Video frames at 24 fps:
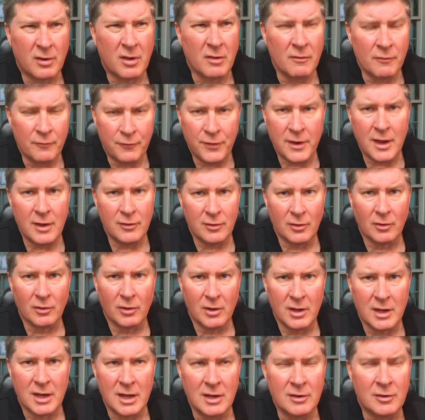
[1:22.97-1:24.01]
confusing
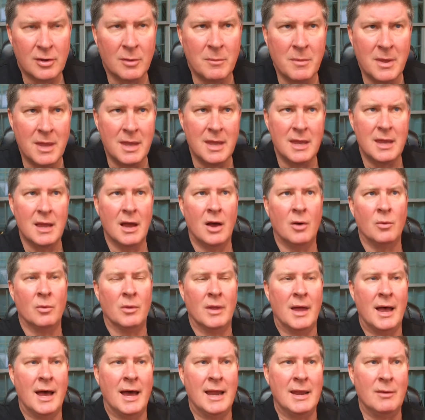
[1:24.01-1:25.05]
looking to me
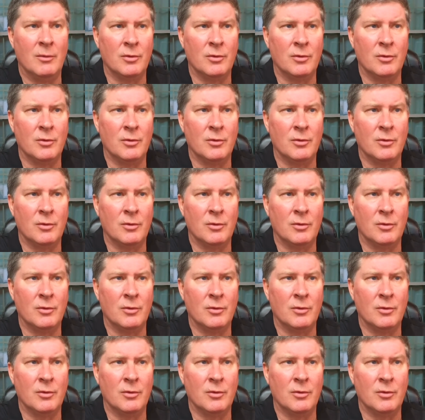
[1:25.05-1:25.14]
online.